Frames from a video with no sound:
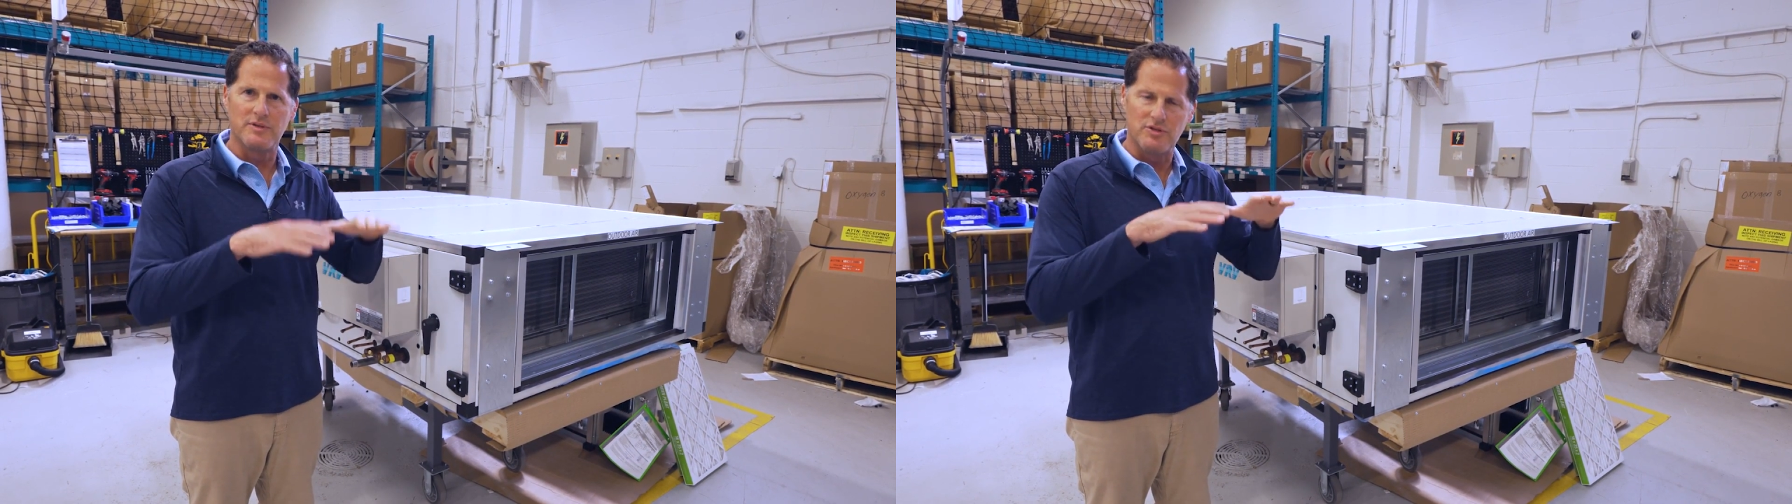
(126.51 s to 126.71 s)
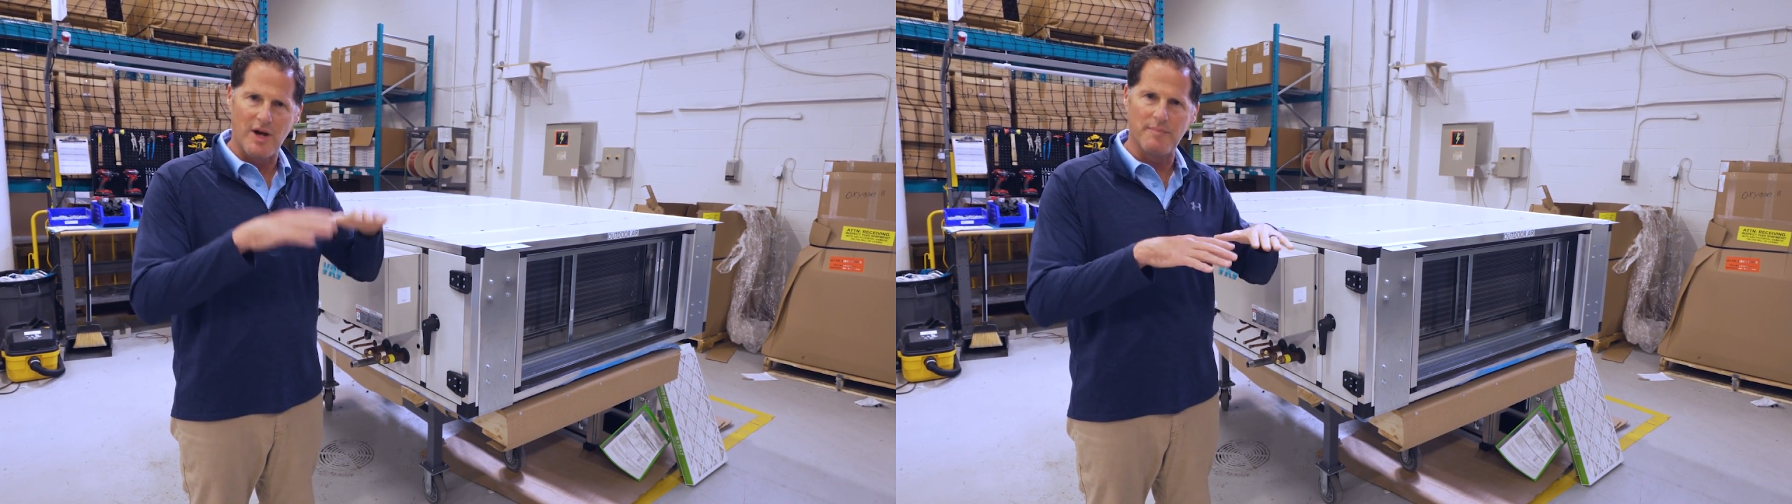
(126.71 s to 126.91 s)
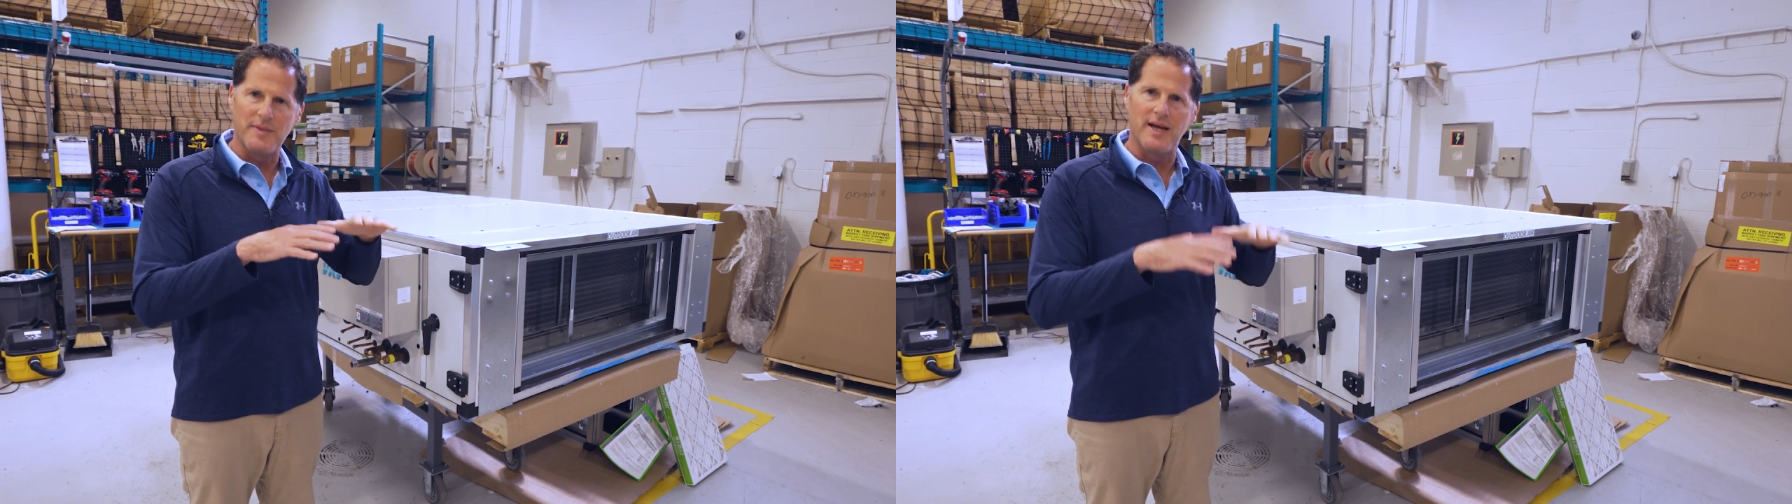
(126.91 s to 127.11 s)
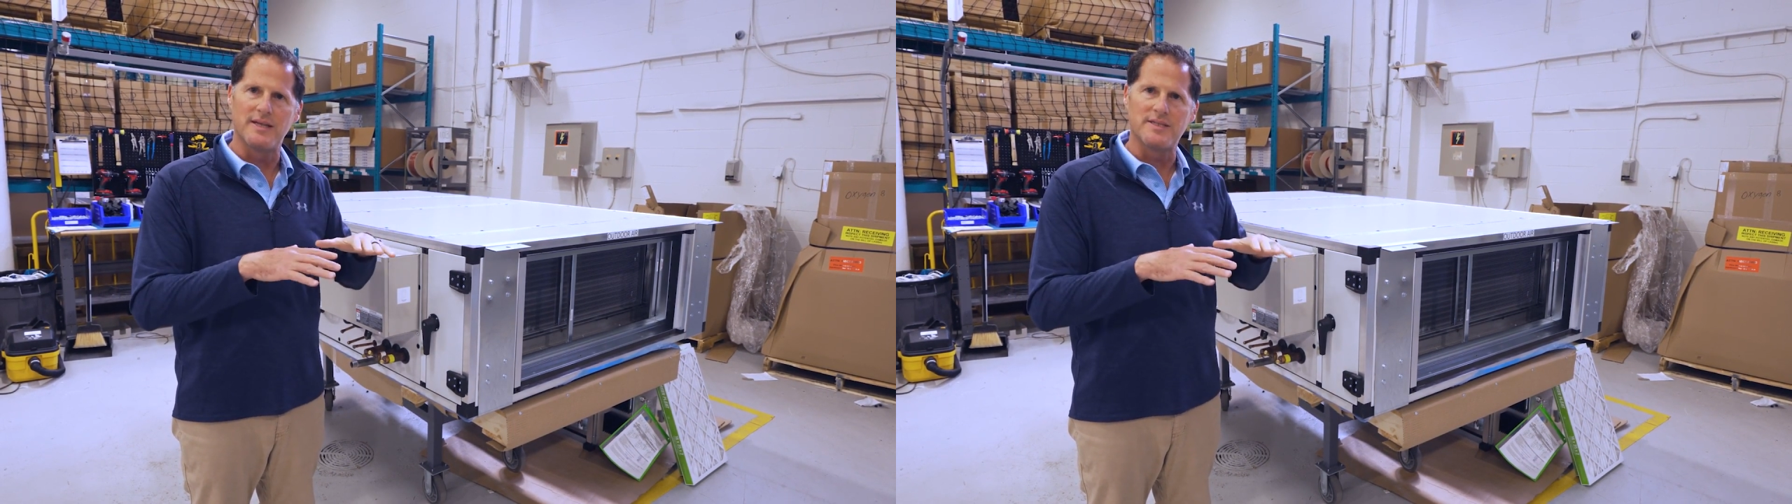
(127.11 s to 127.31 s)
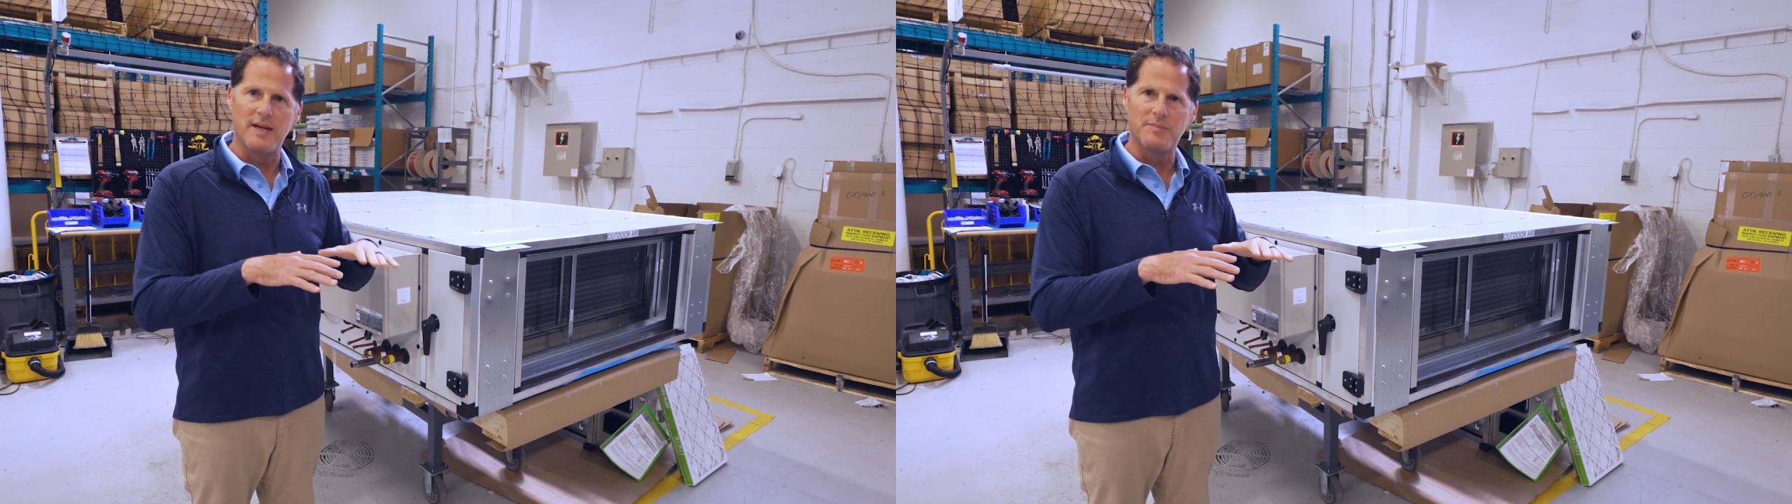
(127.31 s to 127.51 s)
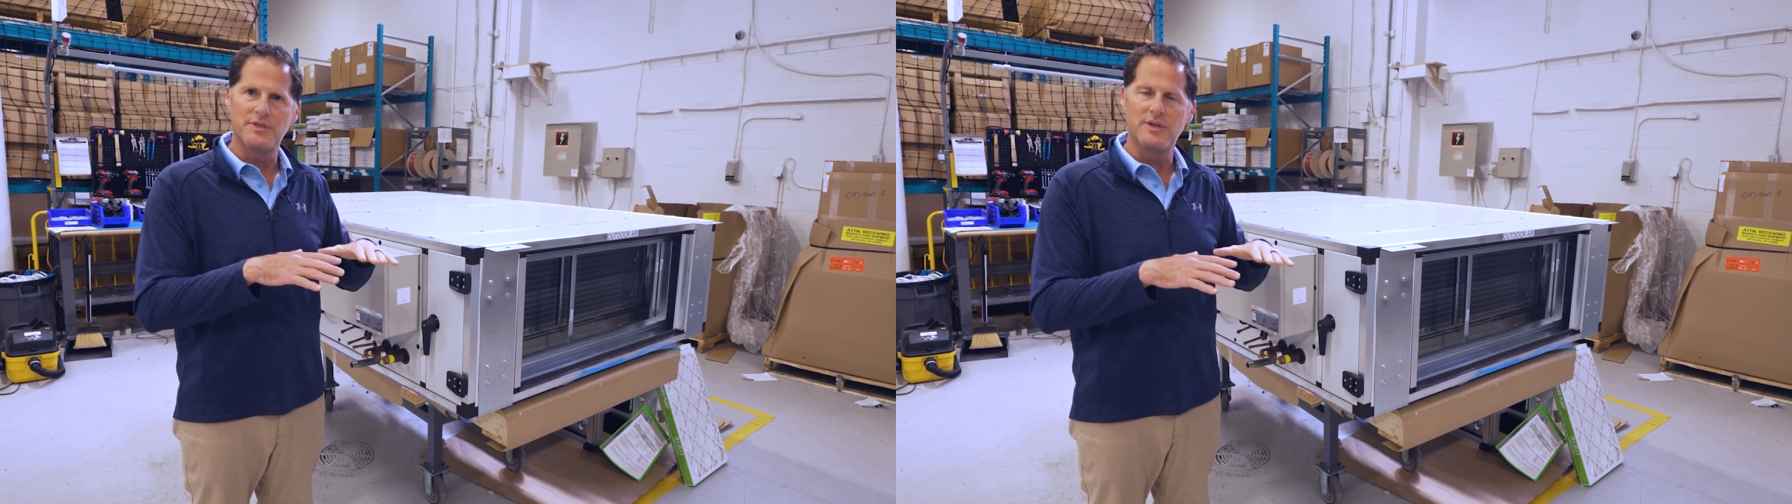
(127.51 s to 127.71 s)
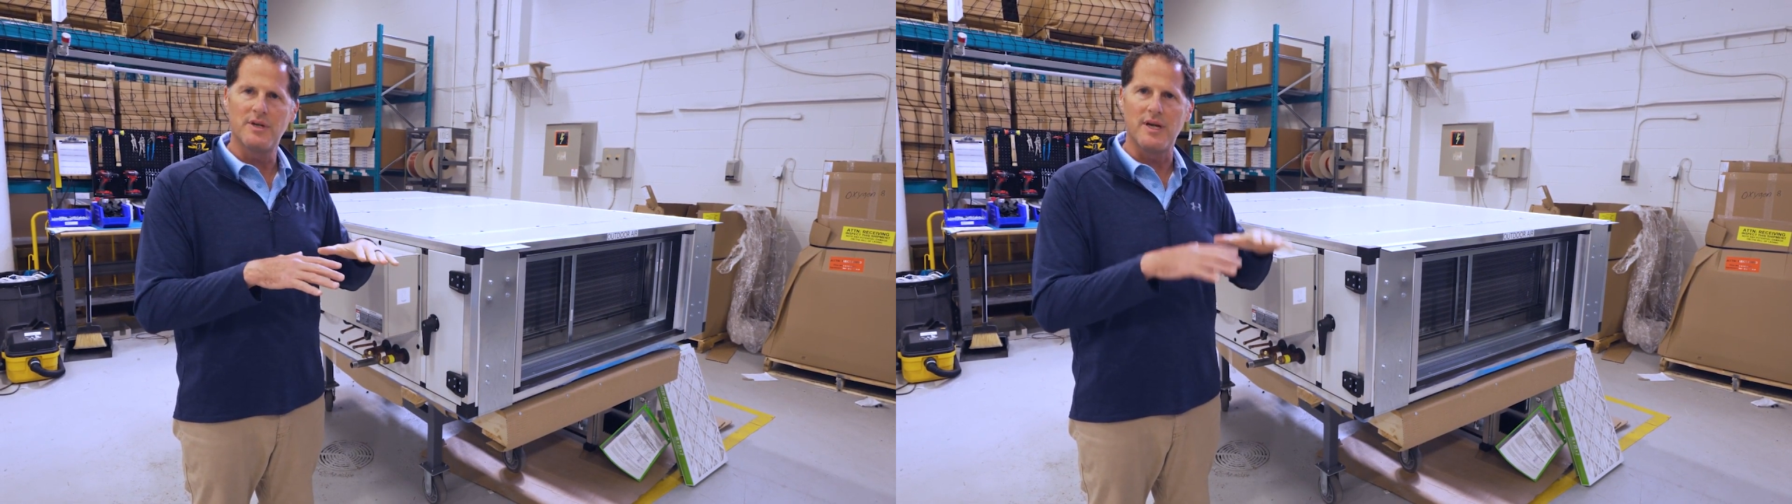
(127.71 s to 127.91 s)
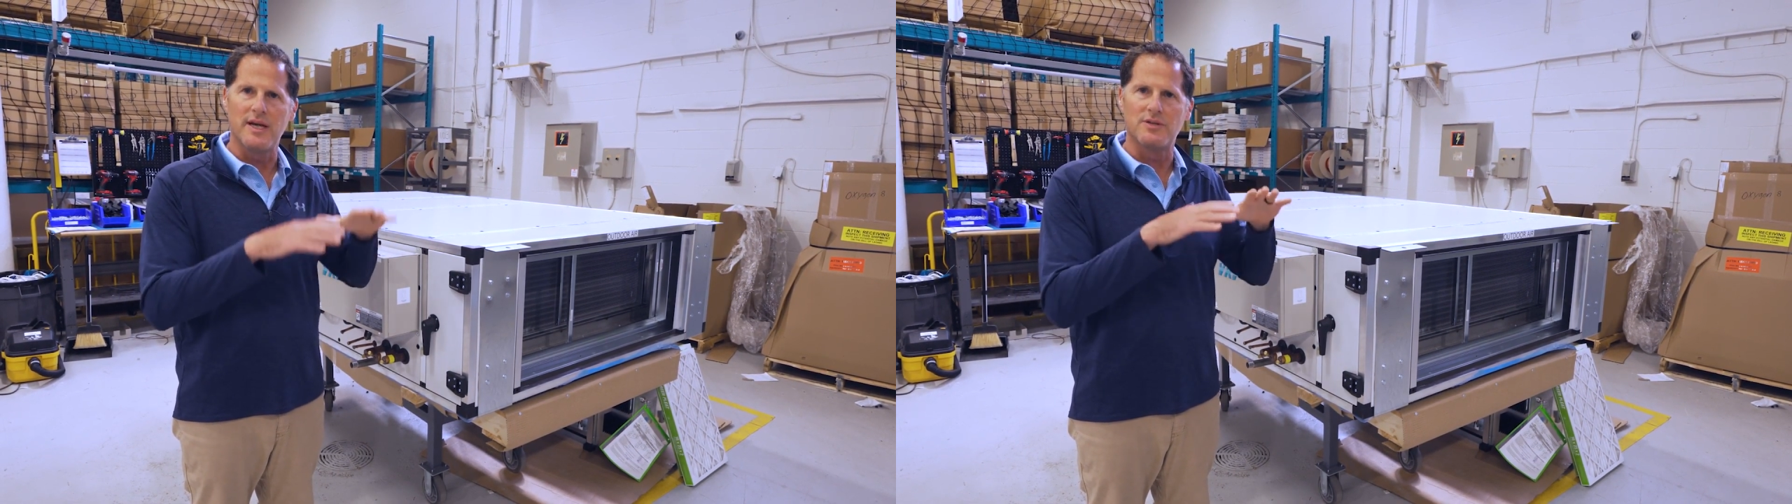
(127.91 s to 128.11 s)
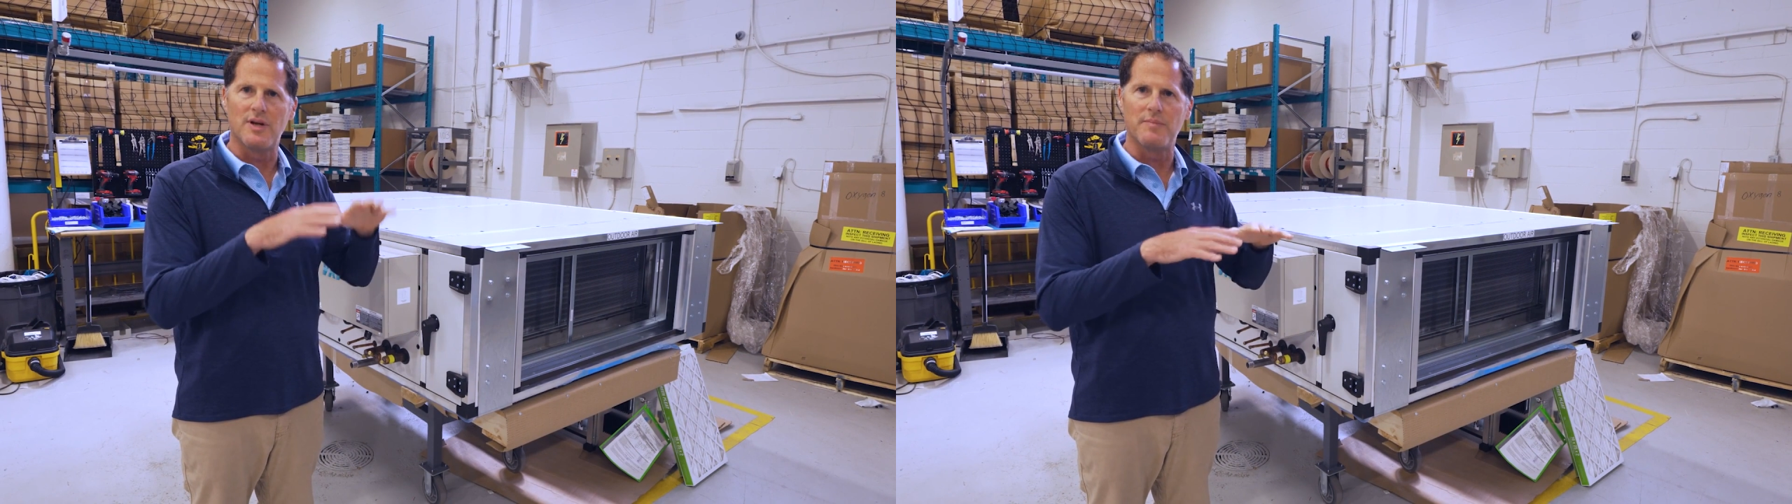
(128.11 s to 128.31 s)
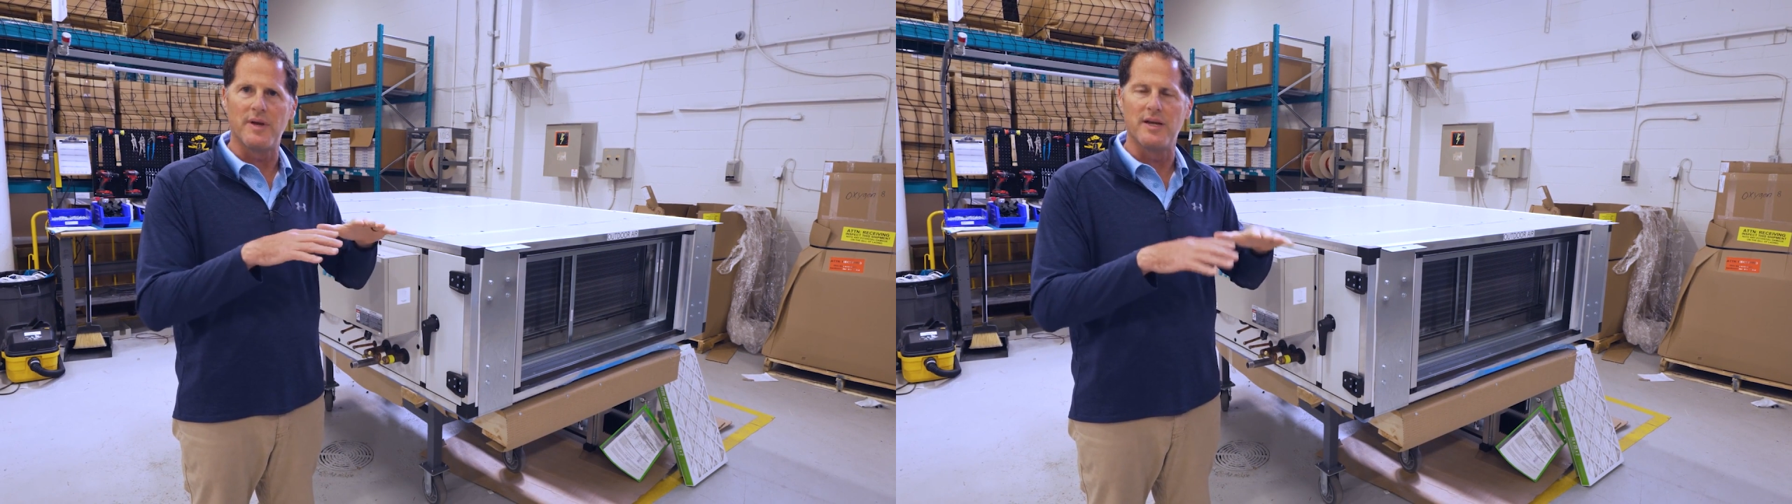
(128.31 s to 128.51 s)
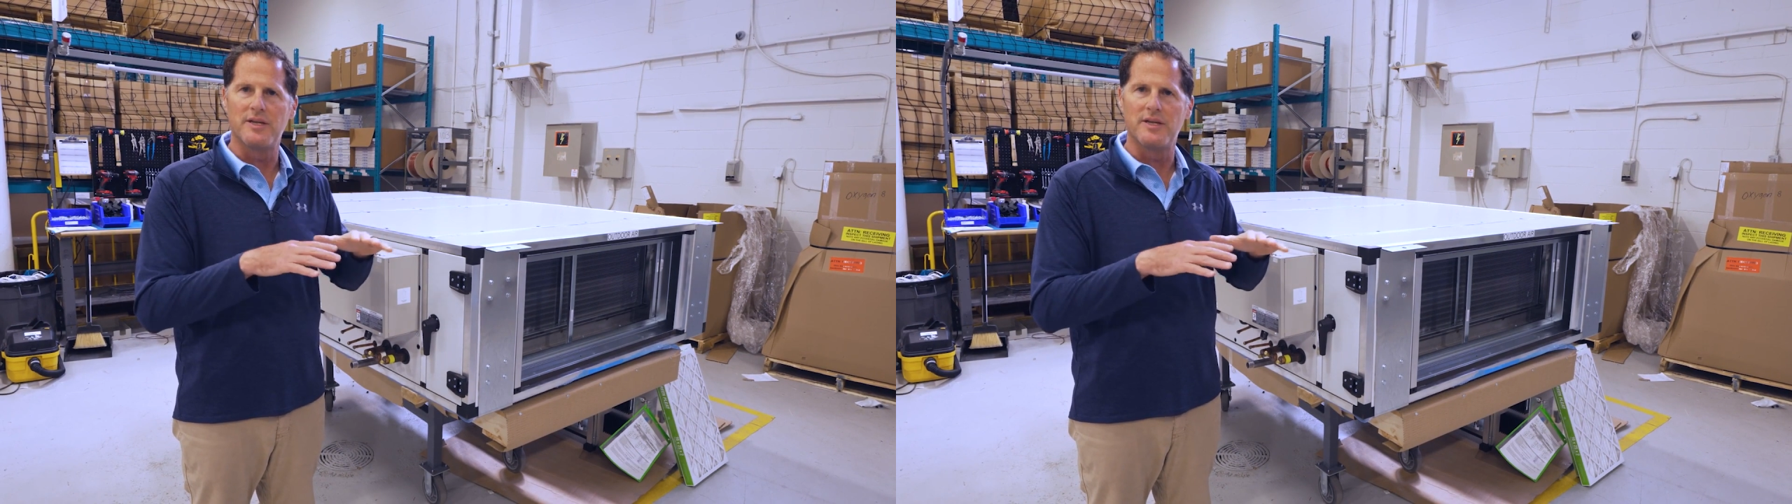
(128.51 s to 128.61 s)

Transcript: drop that temperature and drop that